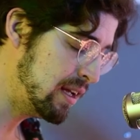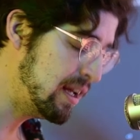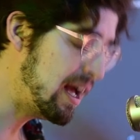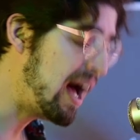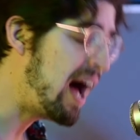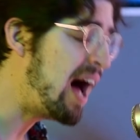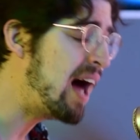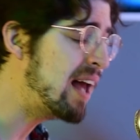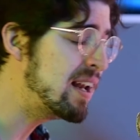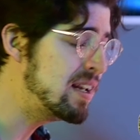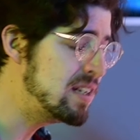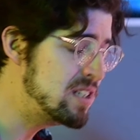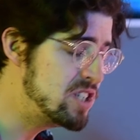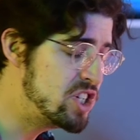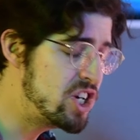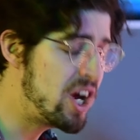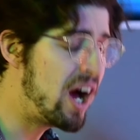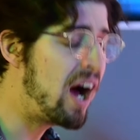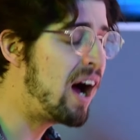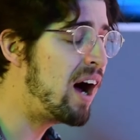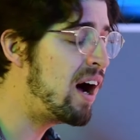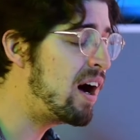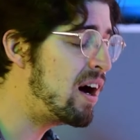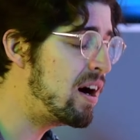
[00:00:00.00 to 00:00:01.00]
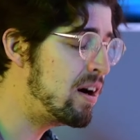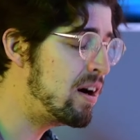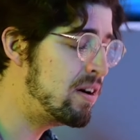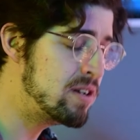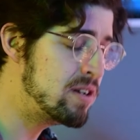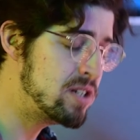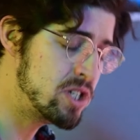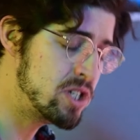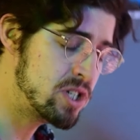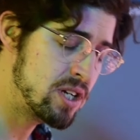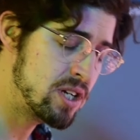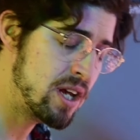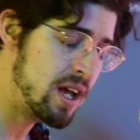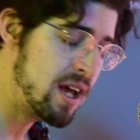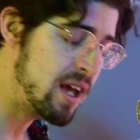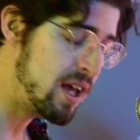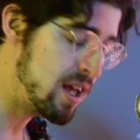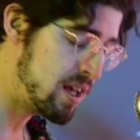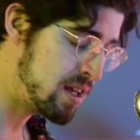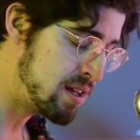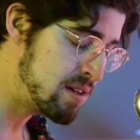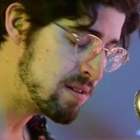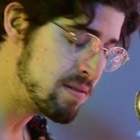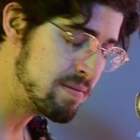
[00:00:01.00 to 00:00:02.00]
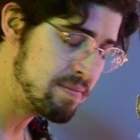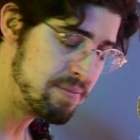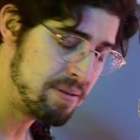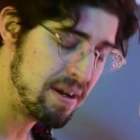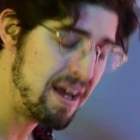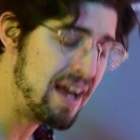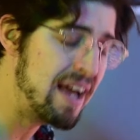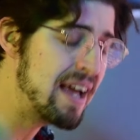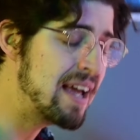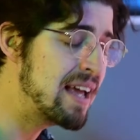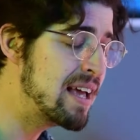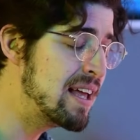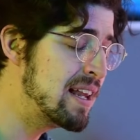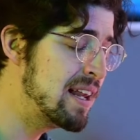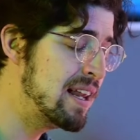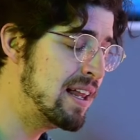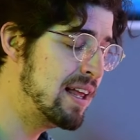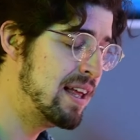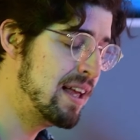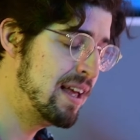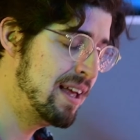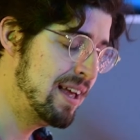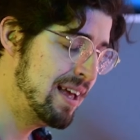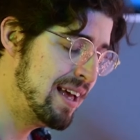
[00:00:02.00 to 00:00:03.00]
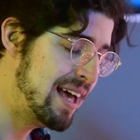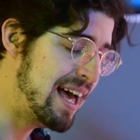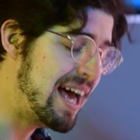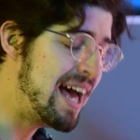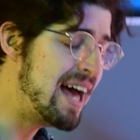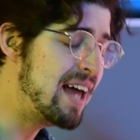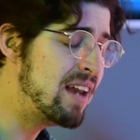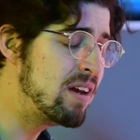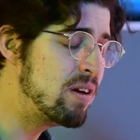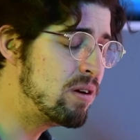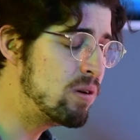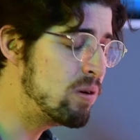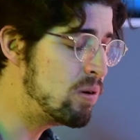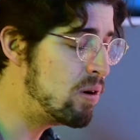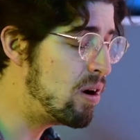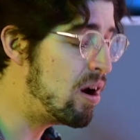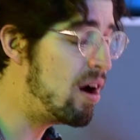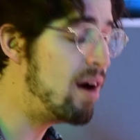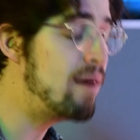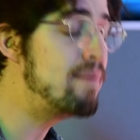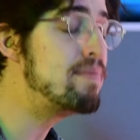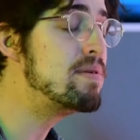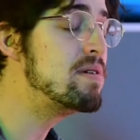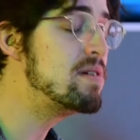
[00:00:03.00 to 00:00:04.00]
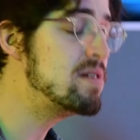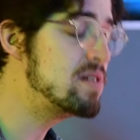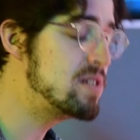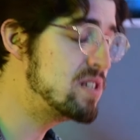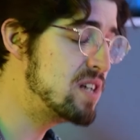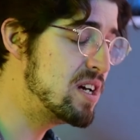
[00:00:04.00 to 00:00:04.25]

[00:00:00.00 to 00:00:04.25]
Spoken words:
Got a jar of champagne and a rubber